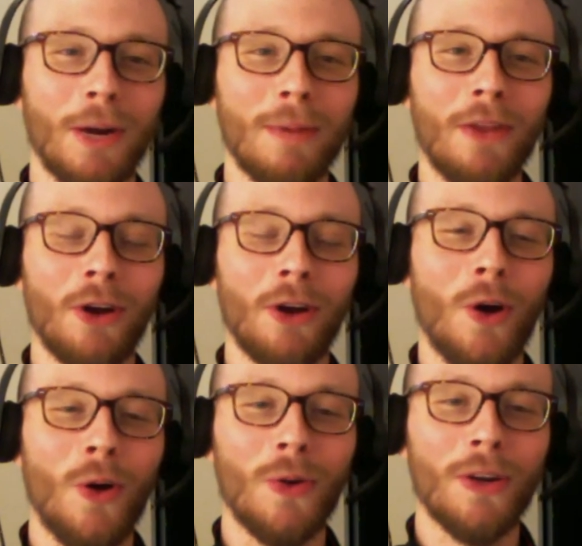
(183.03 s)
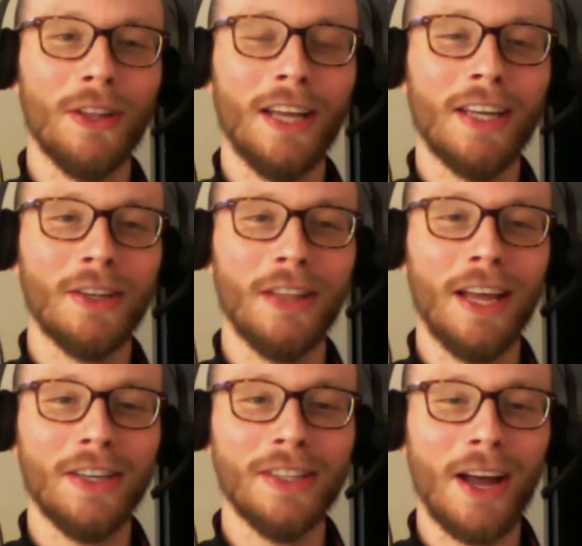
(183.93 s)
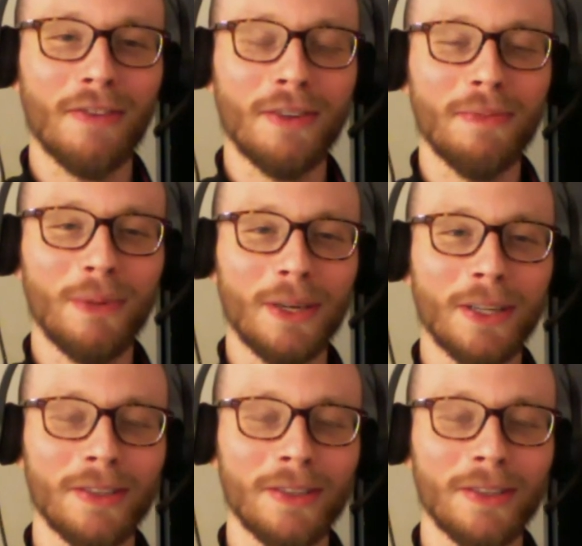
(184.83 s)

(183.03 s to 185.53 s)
him out in the cold like he did Landon Donovan, but